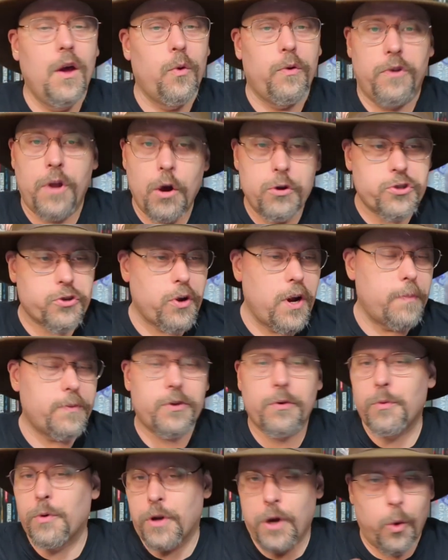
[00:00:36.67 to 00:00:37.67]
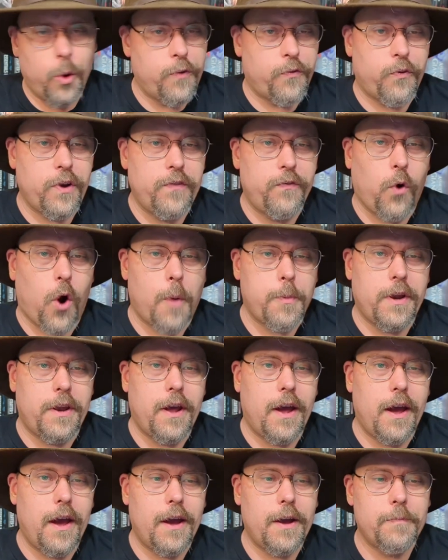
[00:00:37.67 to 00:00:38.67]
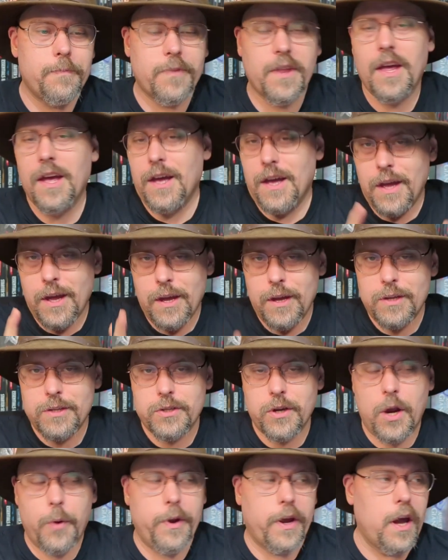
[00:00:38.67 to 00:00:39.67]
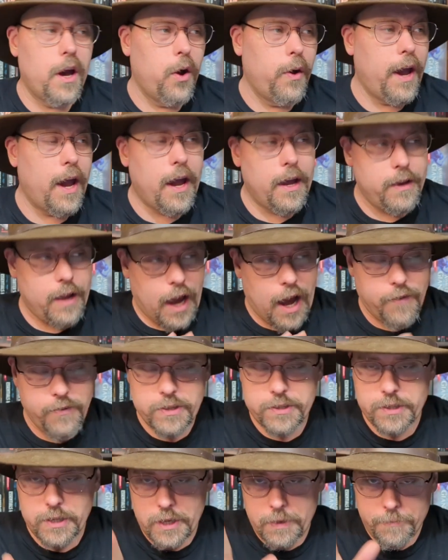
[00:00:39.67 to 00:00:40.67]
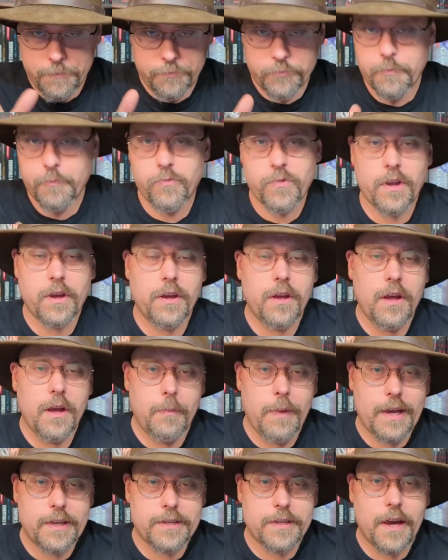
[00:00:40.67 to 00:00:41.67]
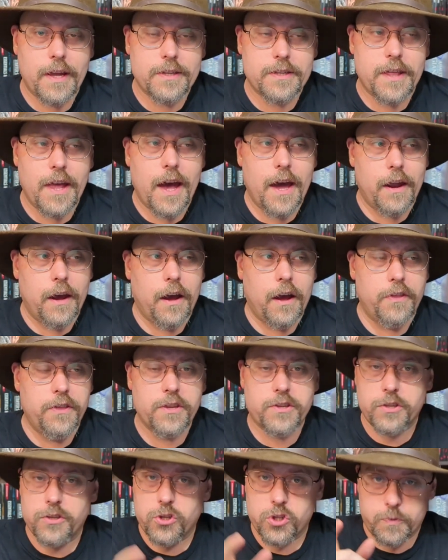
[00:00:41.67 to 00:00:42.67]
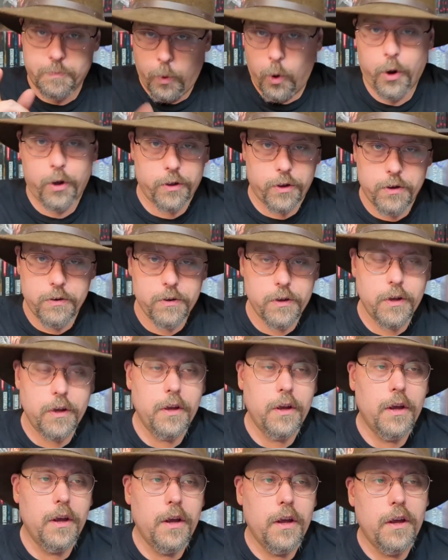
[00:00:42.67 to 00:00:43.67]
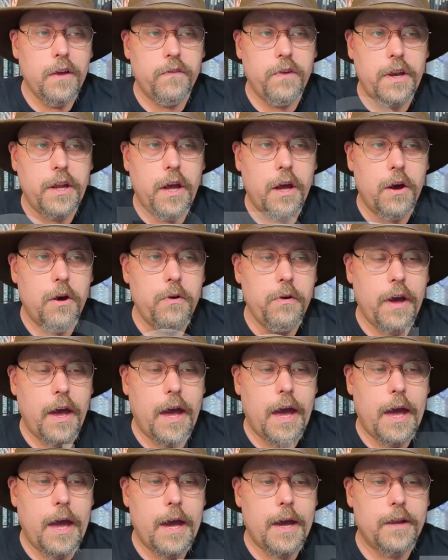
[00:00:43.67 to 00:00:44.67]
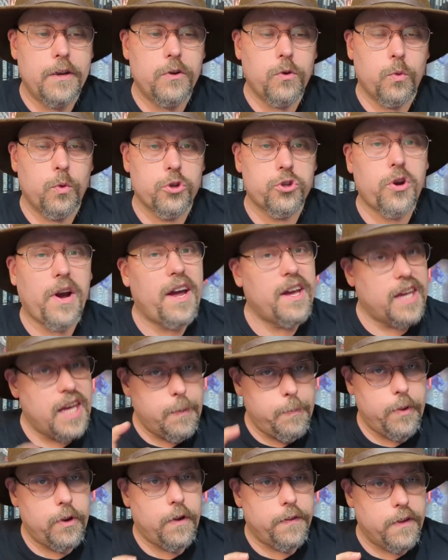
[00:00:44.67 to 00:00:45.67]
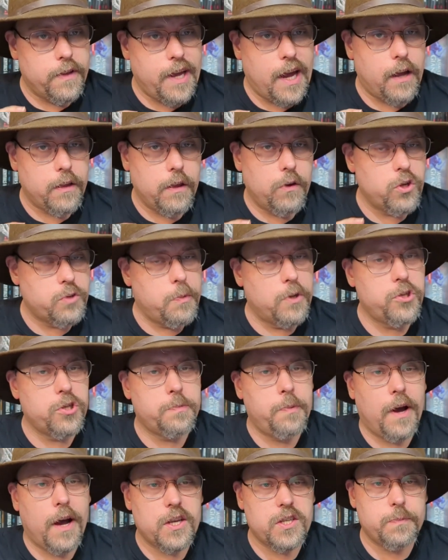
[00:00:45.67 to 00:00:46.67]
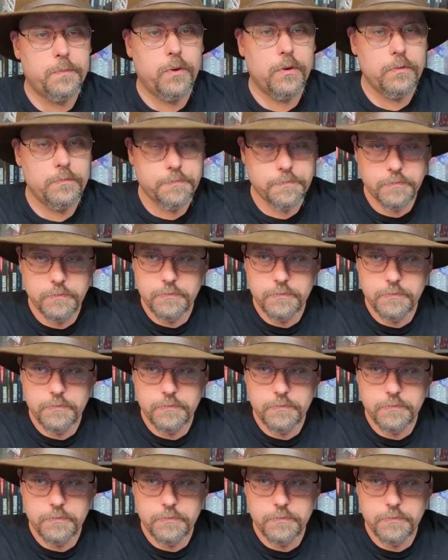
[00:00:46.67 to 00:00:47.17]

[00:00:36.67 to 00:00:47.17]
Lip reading: With no script, we're going freeform today. So here we go. And obviously, it makes sense that this is a spoiler video, and we'll try and keep it on the down low as much as possible.